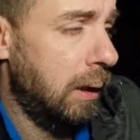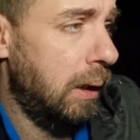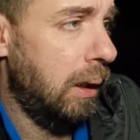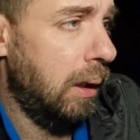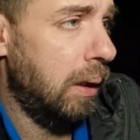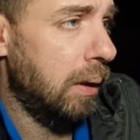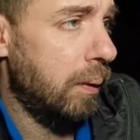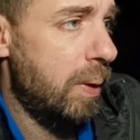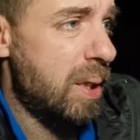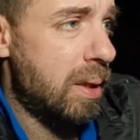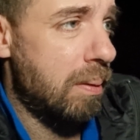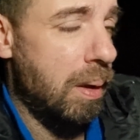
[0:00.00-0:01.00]

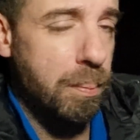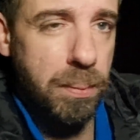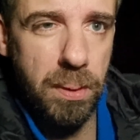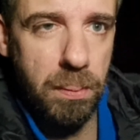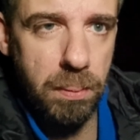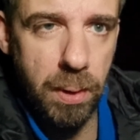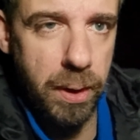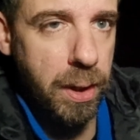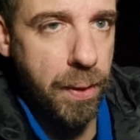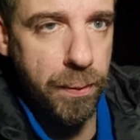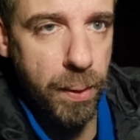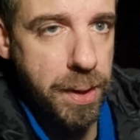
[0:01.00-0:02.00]
I'm not going to
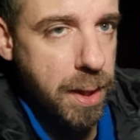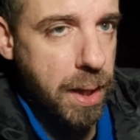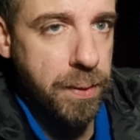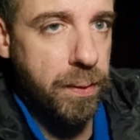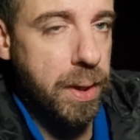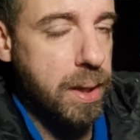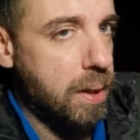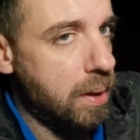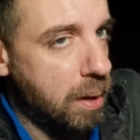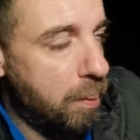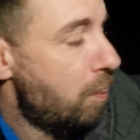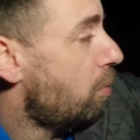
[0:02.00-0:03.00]
go through the settings for this. It's
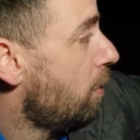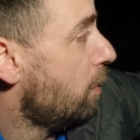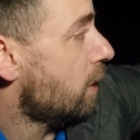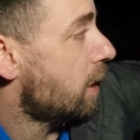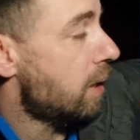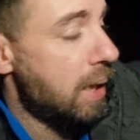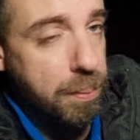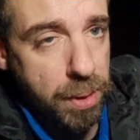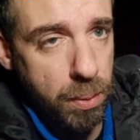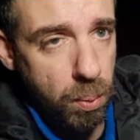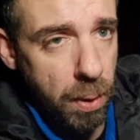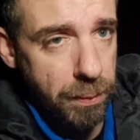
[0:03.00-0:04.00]
going to be pretty much the same
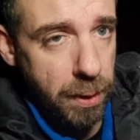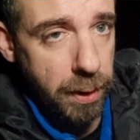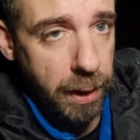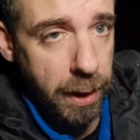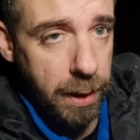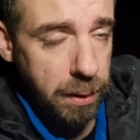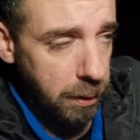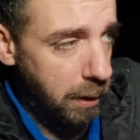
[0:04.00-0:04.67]
as to what I've done here.